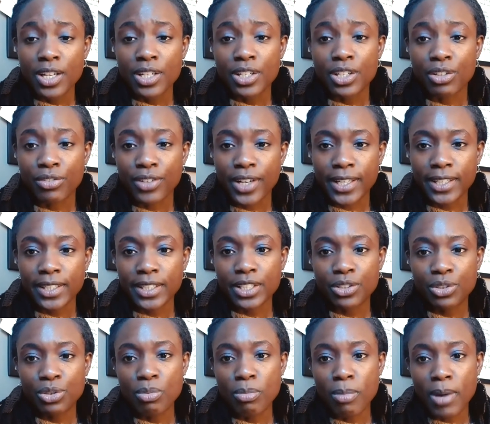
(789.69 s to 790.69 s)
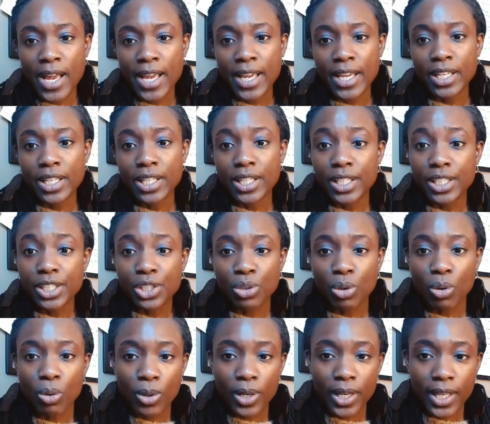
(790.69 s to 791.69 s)
directly to my niche
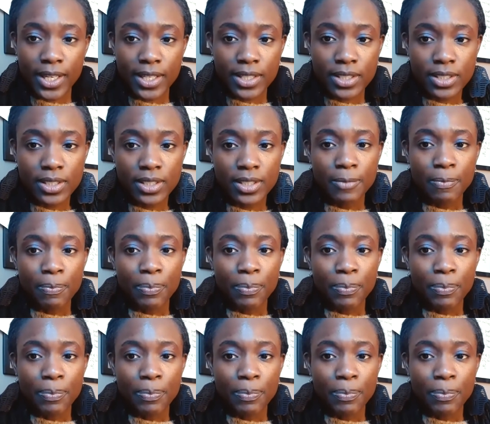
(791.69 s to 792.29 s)
audience.